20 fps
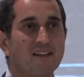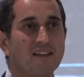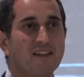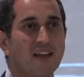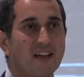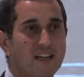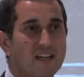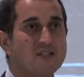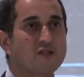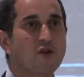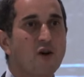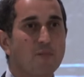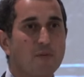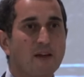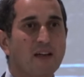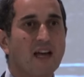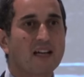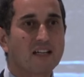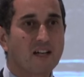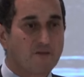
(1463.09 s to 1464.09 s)
and it's
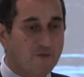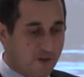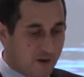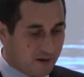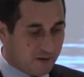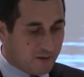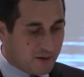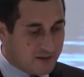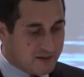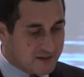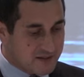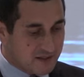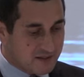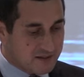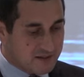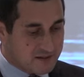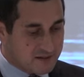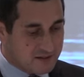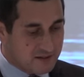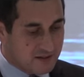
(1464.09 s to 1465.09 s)
complicated for Christians
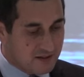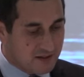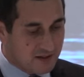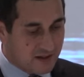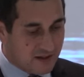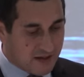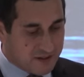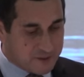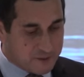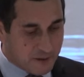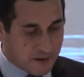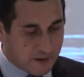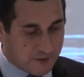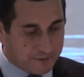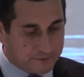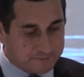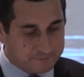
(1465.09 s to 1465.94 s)
as well.